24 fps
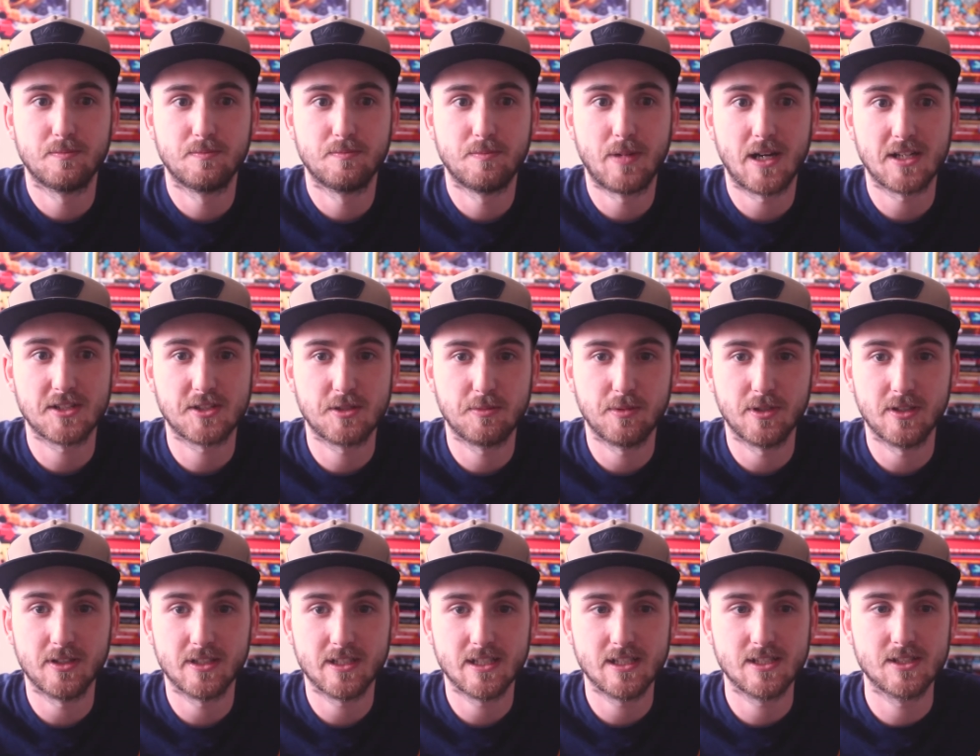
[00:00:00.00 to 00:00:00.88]

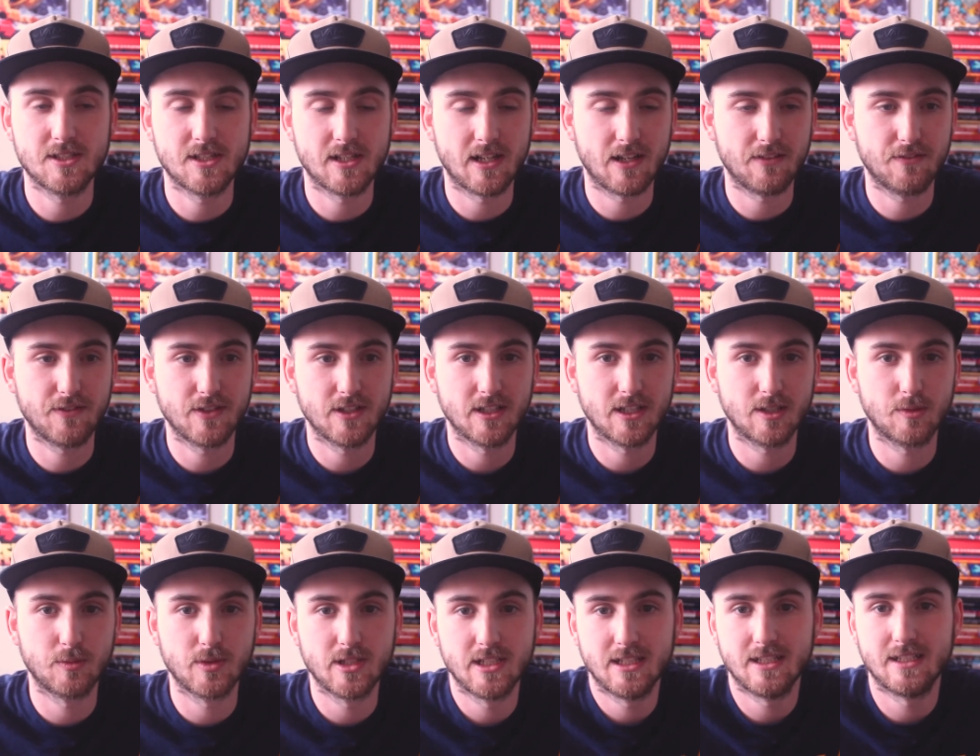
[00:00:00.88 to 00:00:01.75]
possibilities, and I feel like
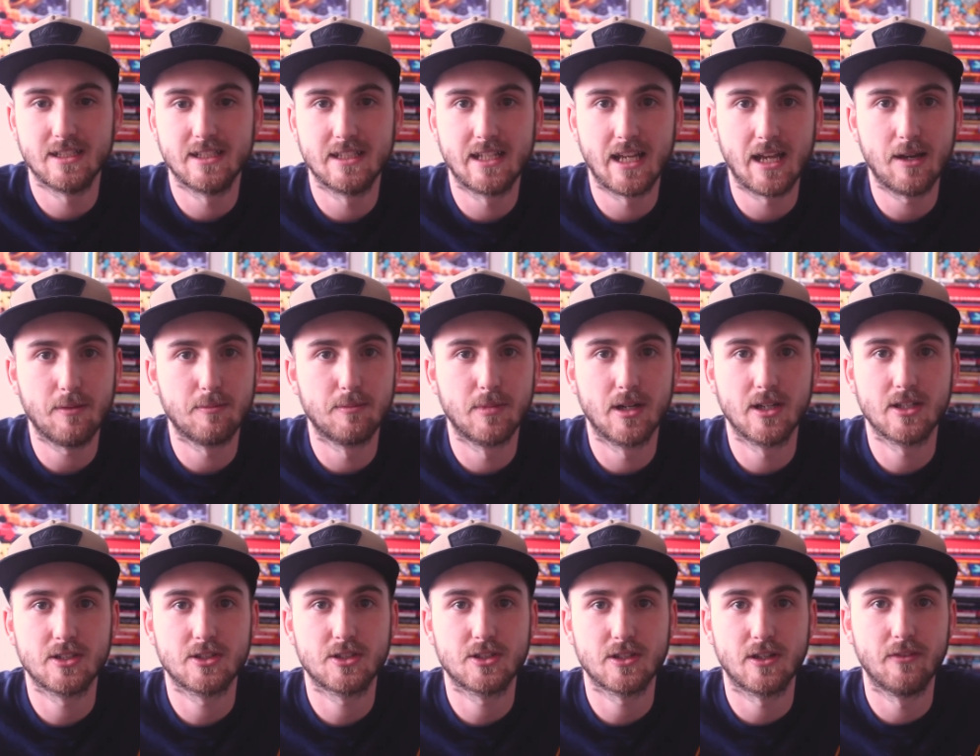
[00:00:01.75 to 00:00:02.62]
we didn't get
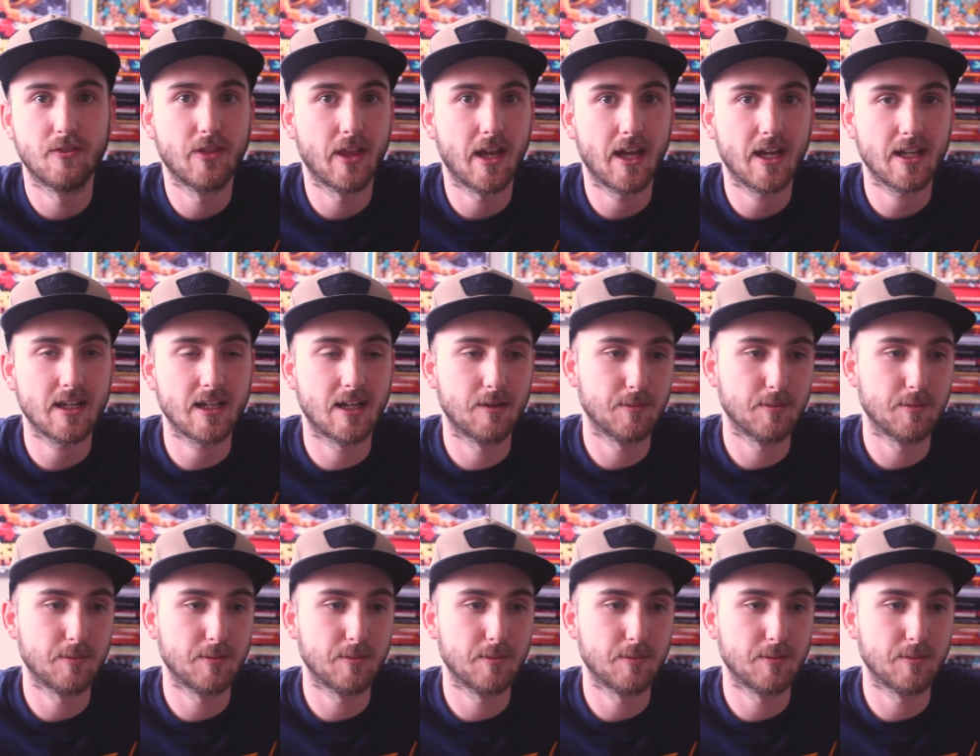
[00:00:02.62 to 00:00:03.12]
much of that.